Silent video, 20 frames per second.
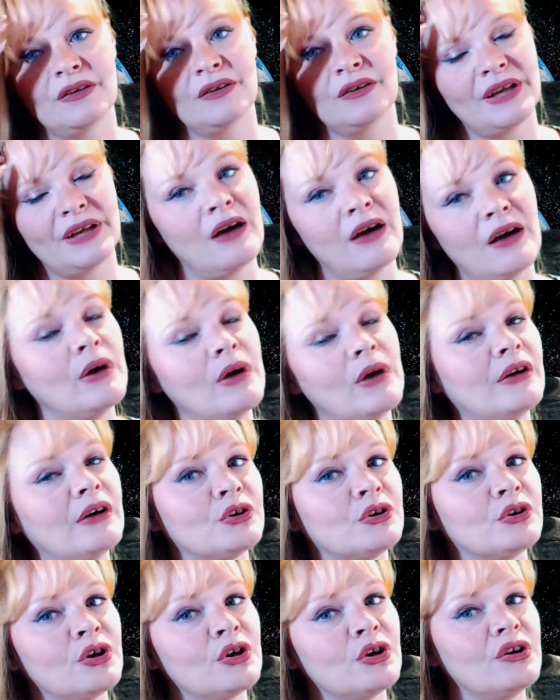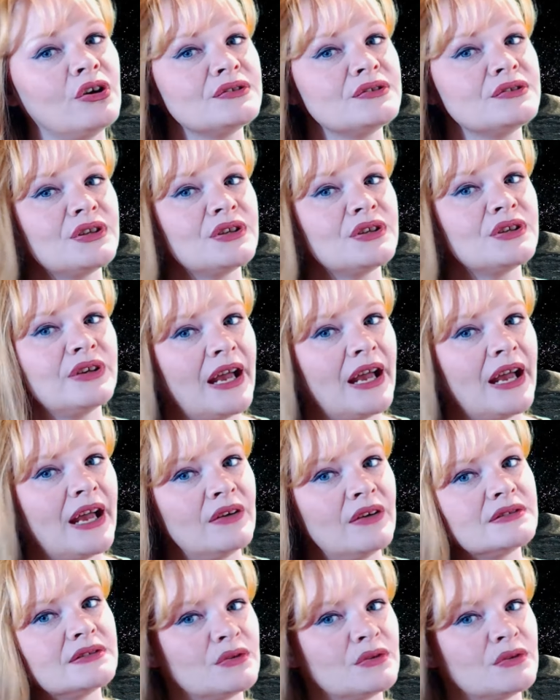on how well your curls turned
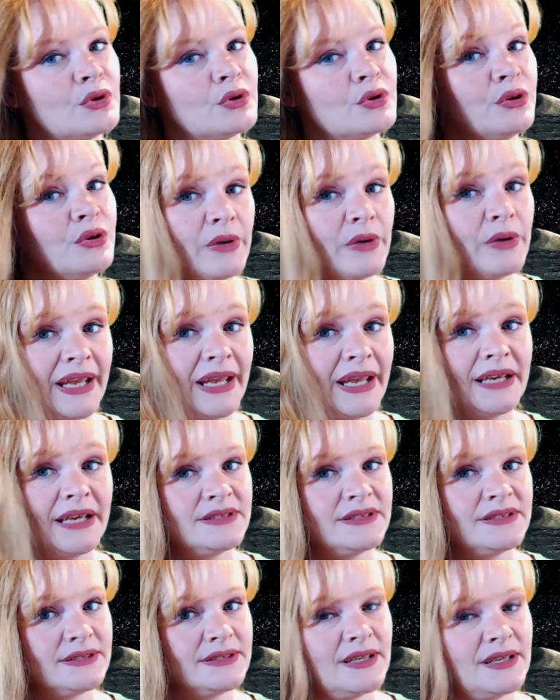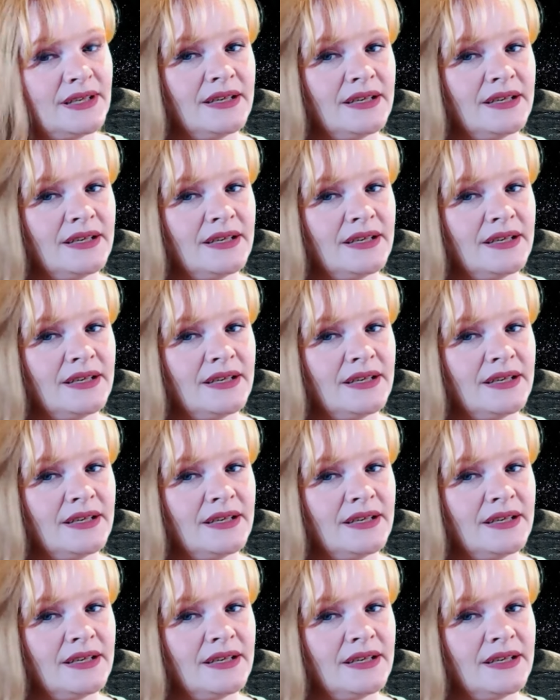out or your waves,